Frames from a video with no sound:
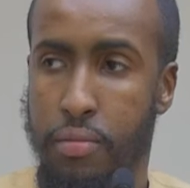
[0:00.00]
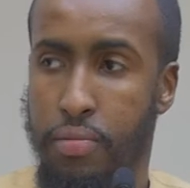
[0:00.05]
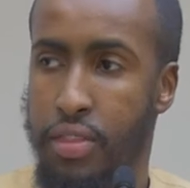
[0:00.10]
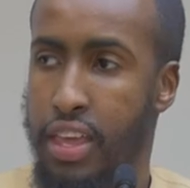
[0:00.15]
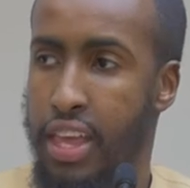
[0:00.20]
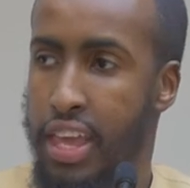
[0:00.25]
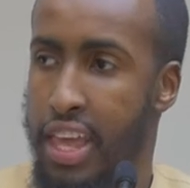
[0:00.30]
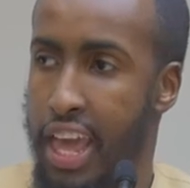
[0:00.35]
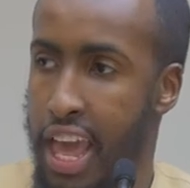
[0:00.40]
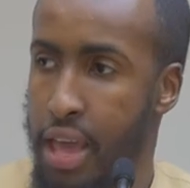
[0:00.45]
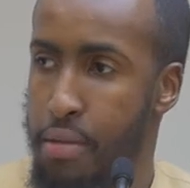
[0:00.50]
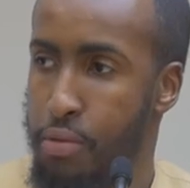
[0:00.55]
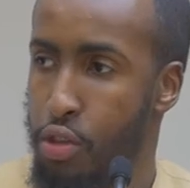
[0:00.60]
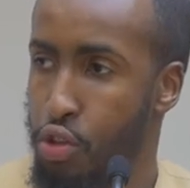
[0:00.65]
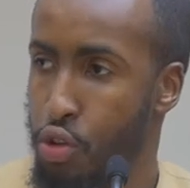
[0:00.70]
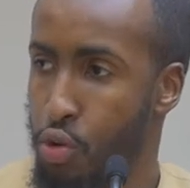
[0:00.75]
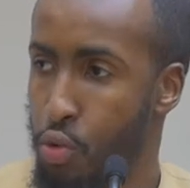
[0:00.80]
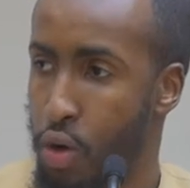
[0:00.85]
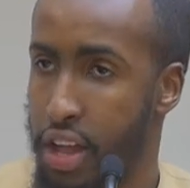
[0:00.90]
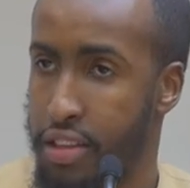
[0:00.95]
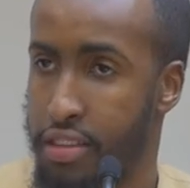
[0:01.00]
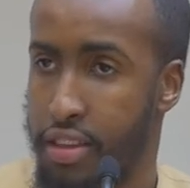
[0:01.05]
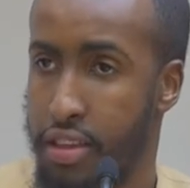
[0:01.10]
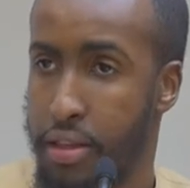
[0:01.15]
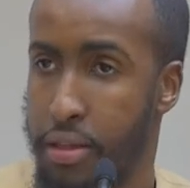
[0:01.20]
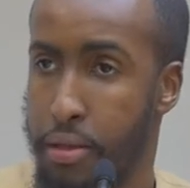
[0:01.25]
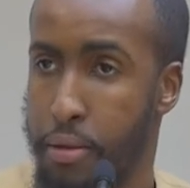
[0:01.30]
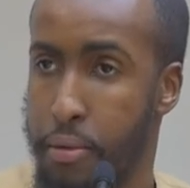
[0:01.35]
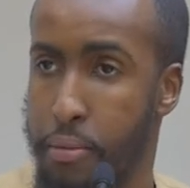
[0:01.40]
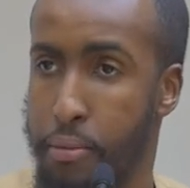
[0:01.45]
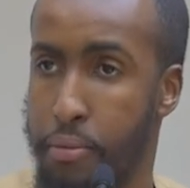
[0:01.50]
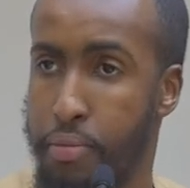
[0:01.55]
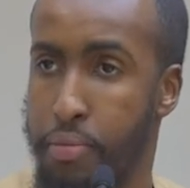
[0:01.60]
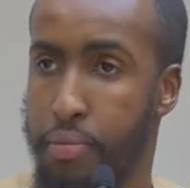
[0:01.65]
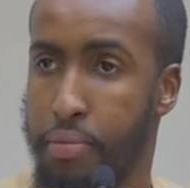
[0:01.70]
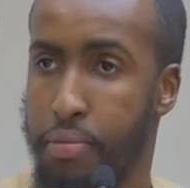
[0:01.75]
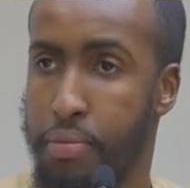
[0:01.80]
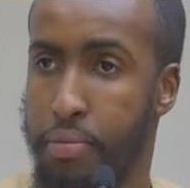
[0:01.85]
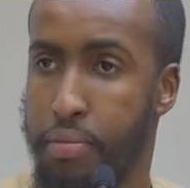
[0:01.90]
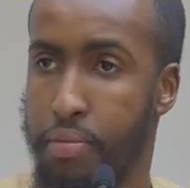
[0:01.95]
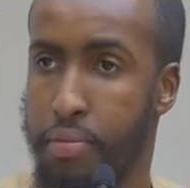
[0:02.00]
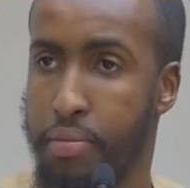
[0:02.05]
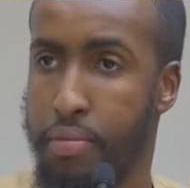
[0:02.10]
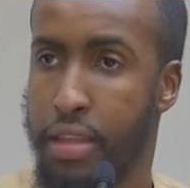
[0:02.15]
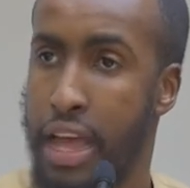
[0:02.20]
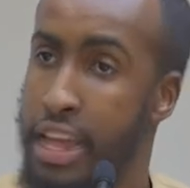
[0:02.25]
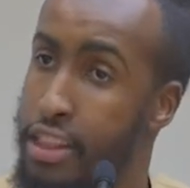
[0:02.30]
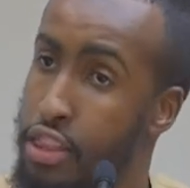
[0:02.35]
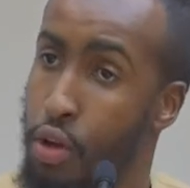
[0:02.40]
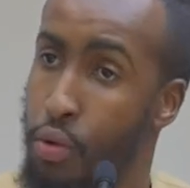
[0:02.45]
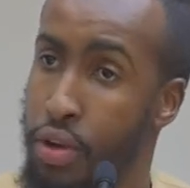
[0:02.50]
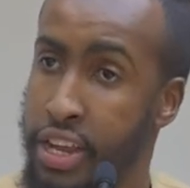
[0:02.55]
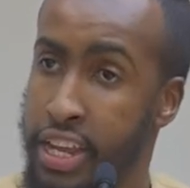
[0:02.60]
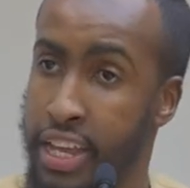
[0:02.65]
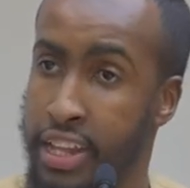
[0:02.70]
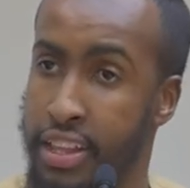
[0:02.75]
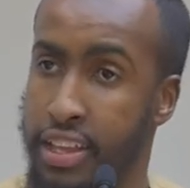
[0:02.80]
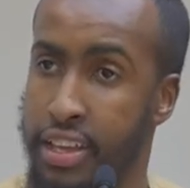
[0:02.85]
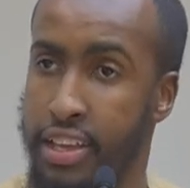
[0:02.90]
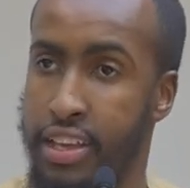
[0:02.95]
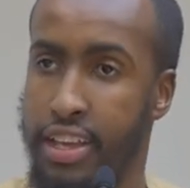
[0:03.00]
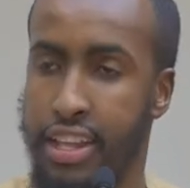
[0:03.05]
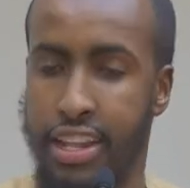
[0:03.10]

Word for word: He came to do what? At tawheed.